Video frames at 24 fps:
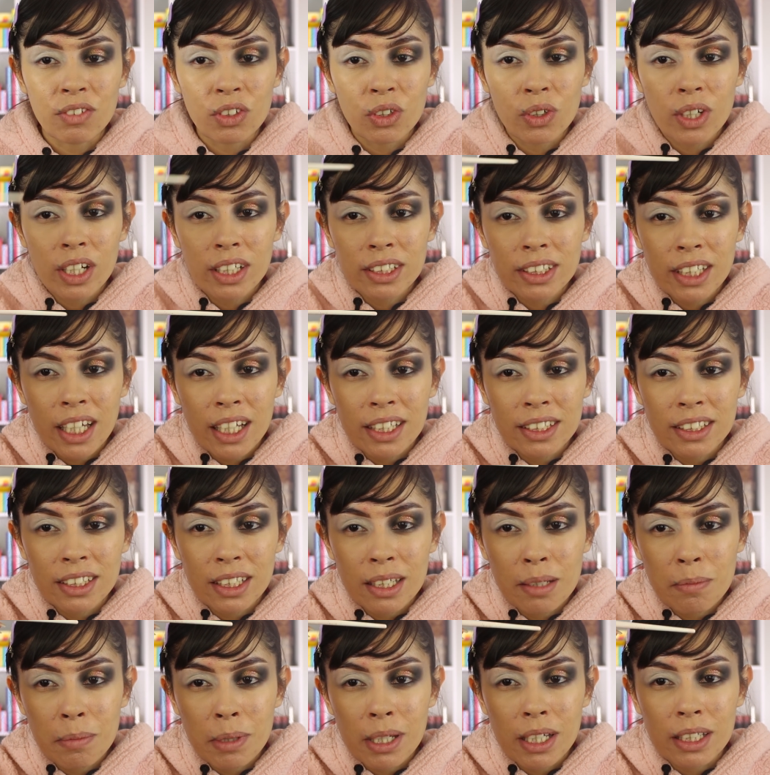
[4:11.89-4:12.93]
You guys can't
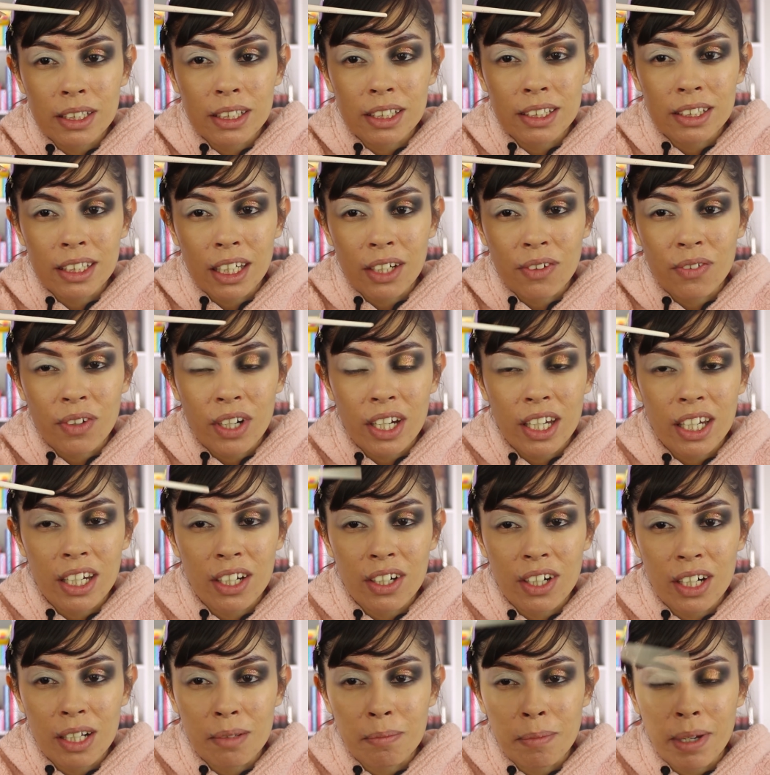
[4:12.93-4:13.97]
see it because it's like right
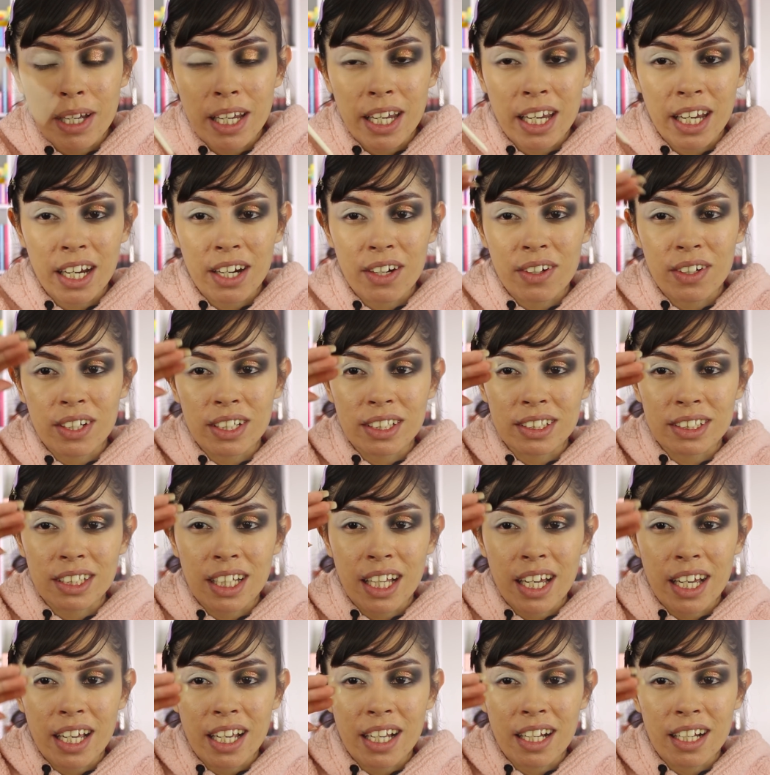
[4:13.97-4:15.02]
here, and my hair is
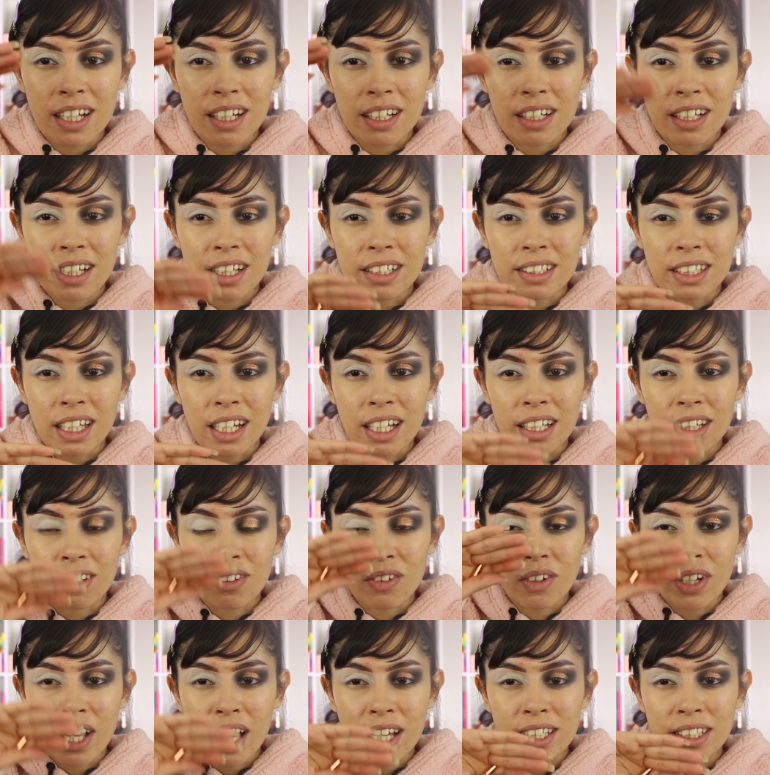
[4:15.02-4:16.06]
like, it's like a
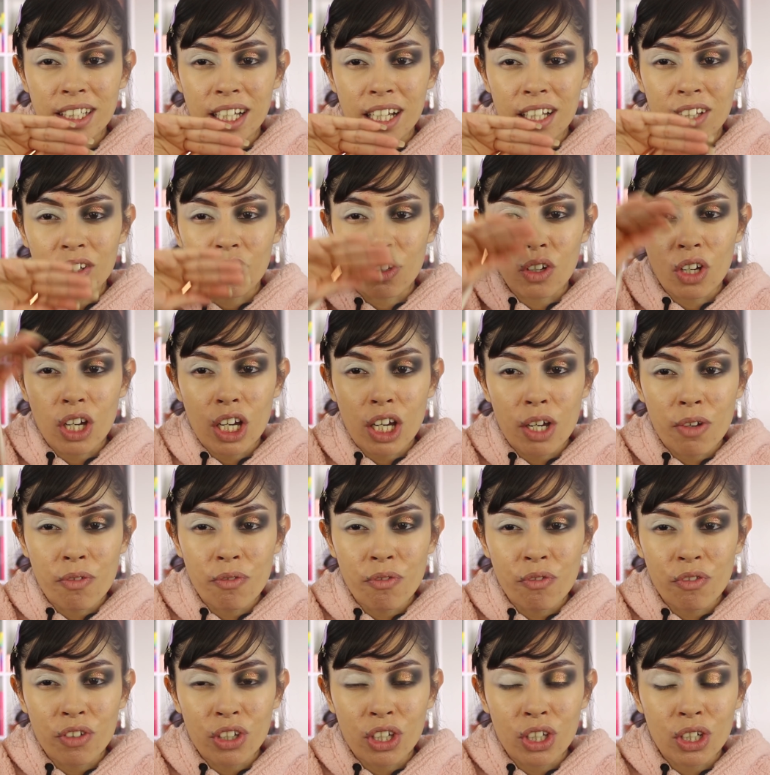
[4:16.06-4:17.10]
little, it has like a little
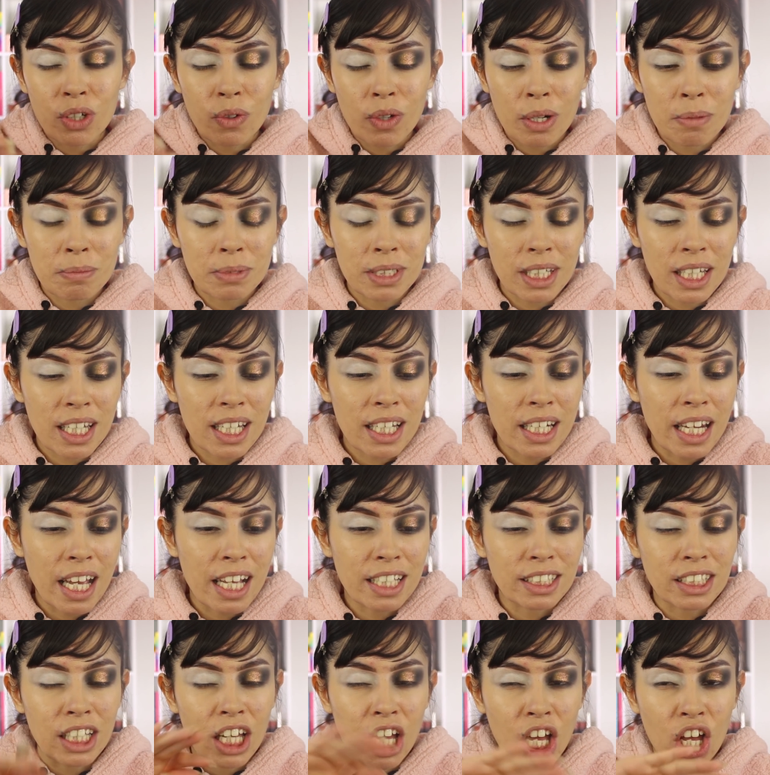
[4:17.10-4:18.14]
oomph, you know what I'm saying? It
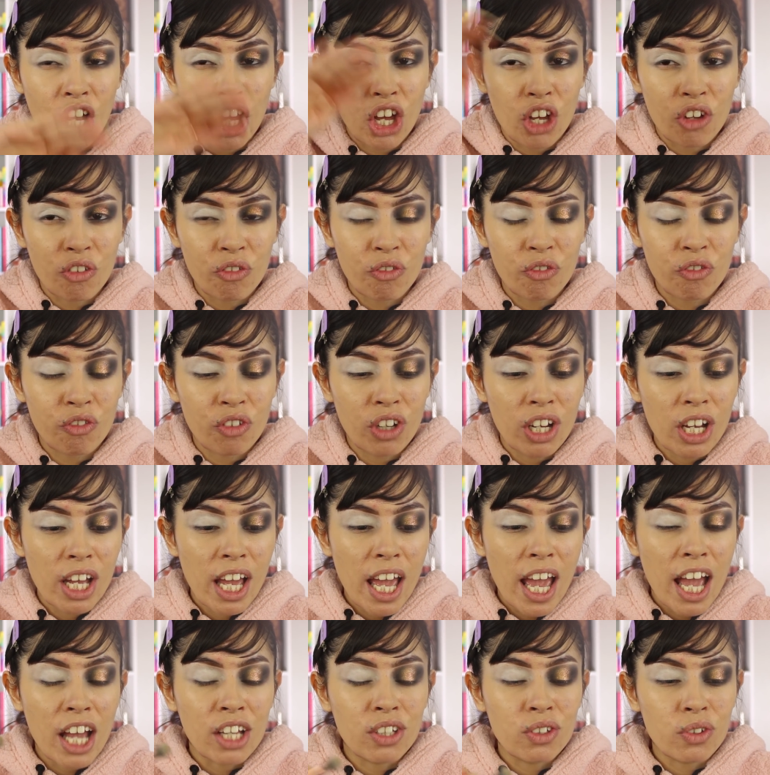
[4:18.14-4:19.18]
has an oomph,
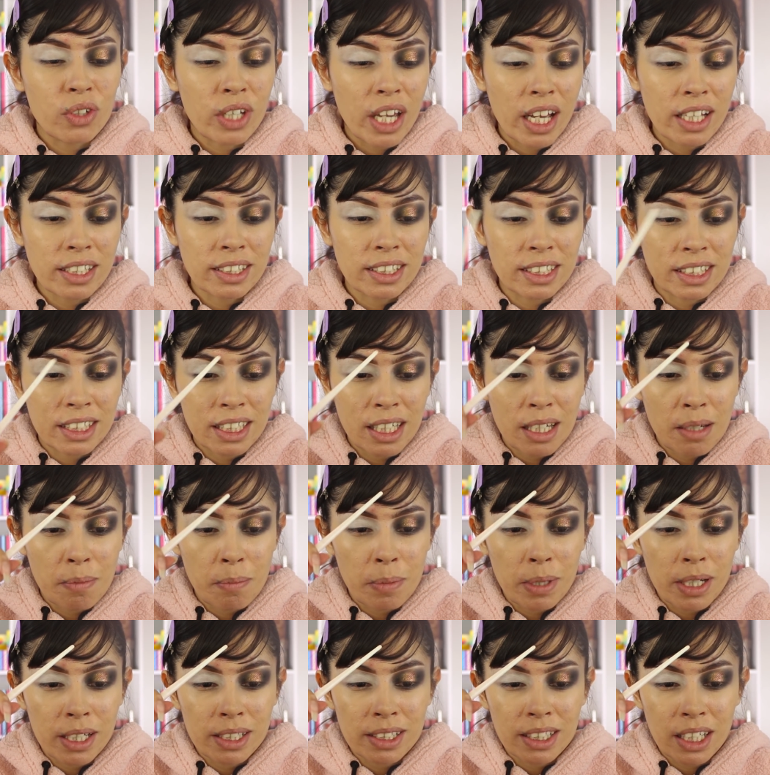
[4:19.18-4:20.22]
and you can't see it,
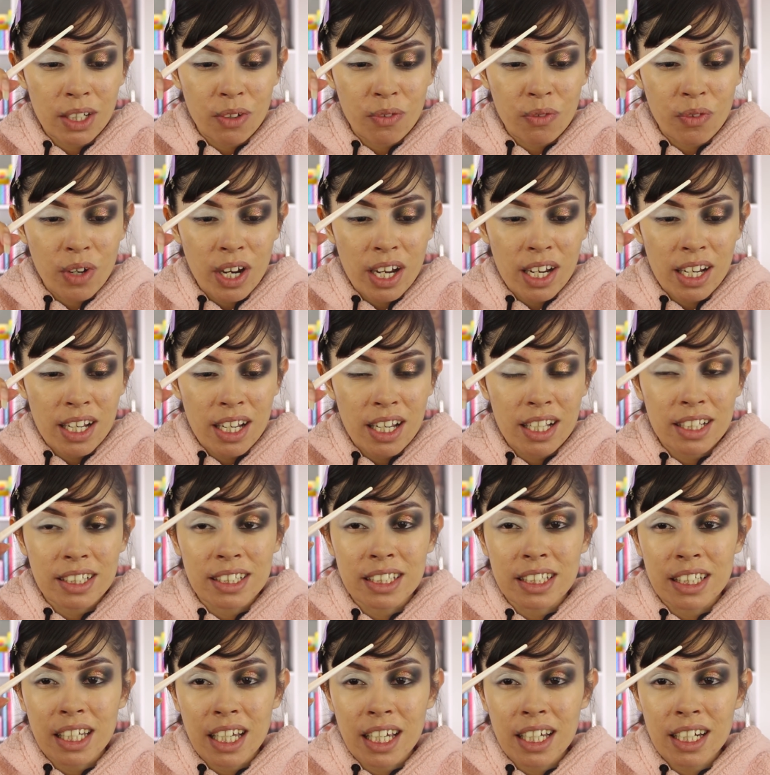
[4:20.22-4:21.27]
but it's like right
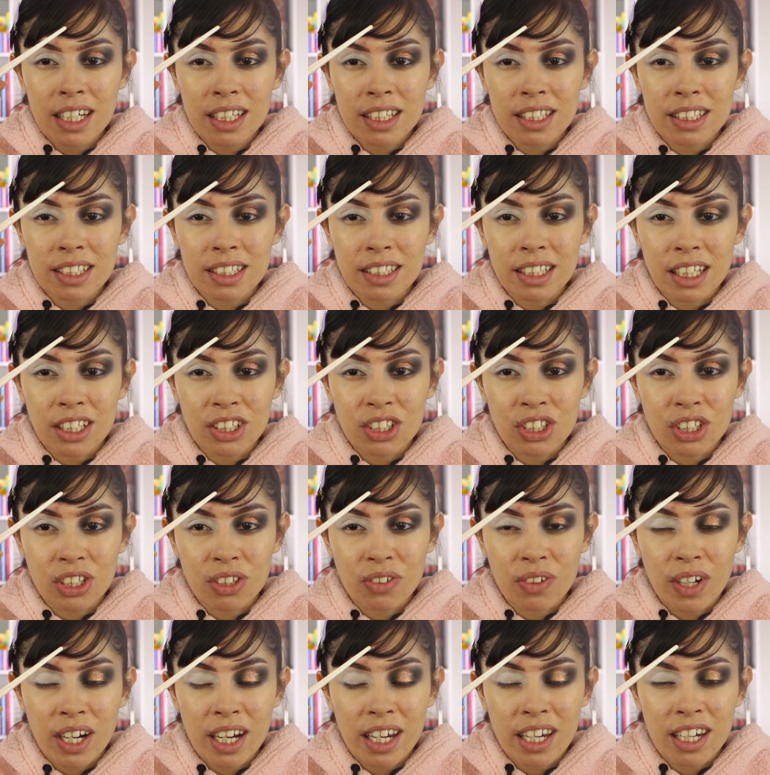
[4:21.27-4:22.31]
dead in the
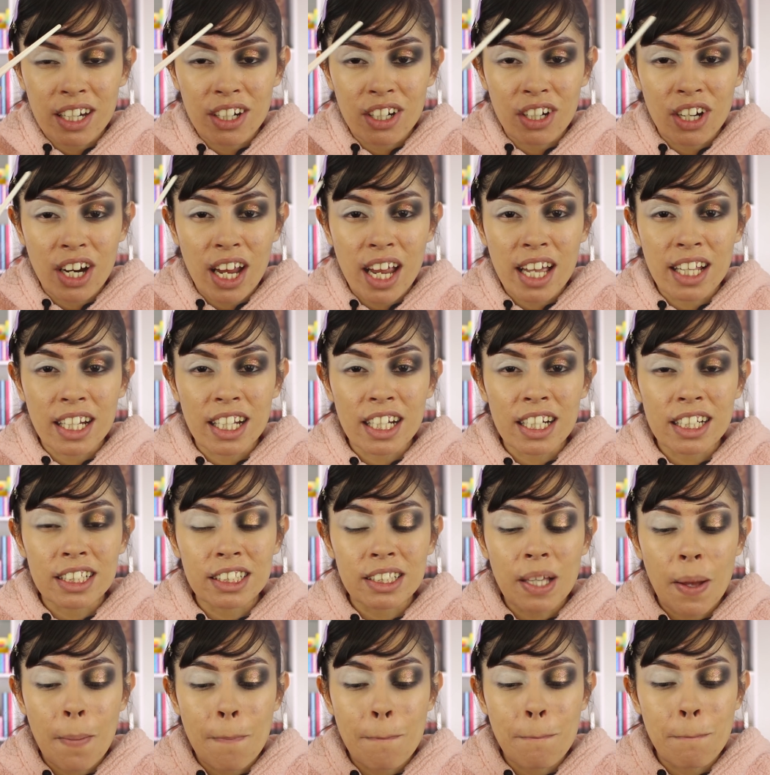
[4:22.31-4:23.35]
center right here, and it
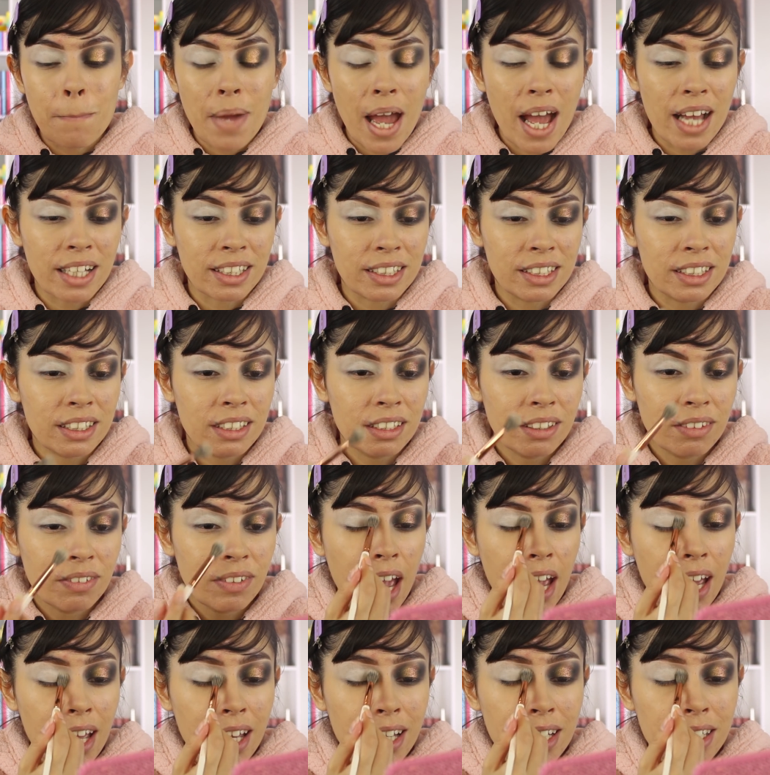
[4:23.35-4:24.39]
is massive,
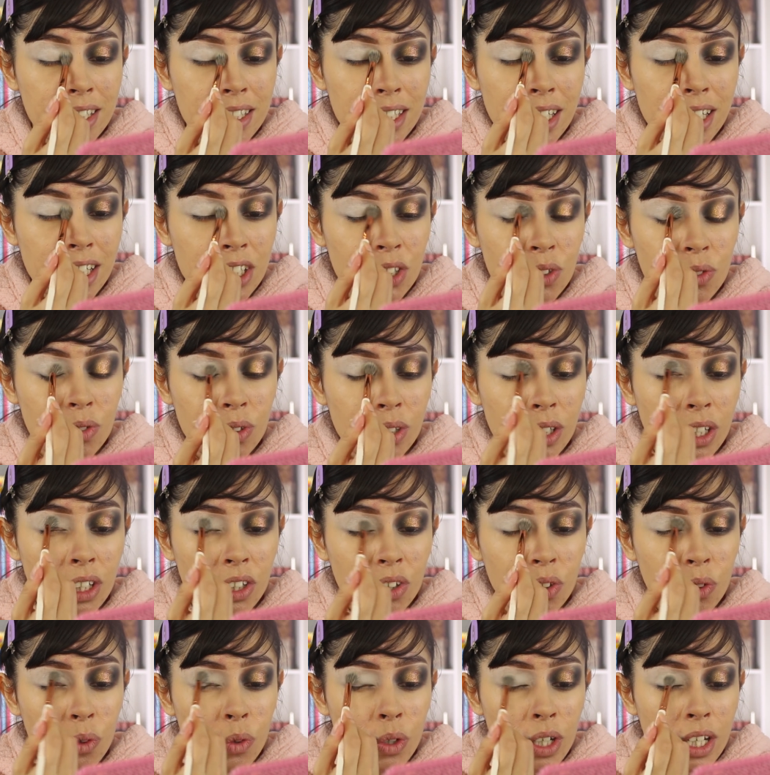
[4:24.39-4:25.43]
and it's really
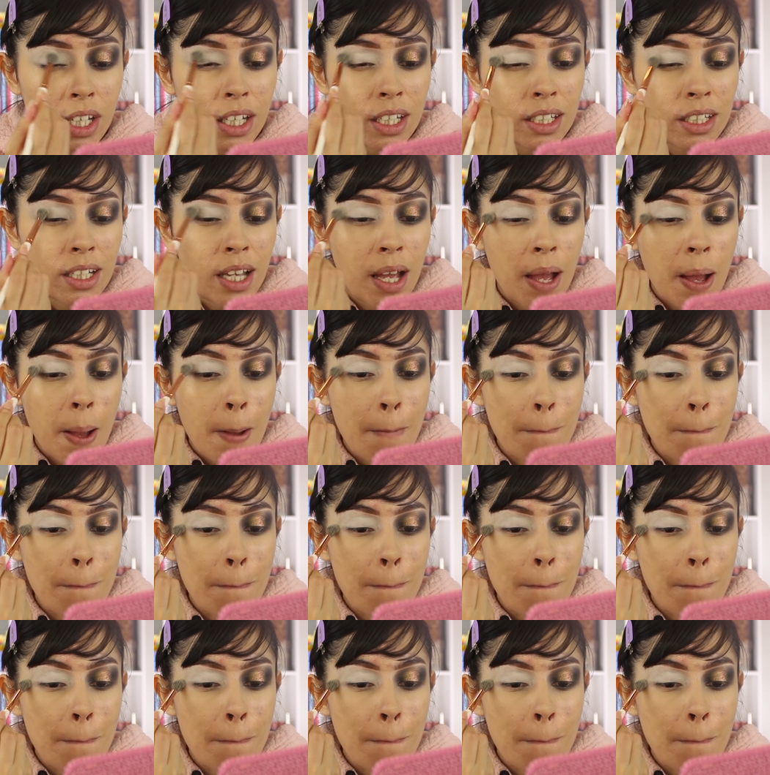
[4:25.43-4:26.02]
annoying.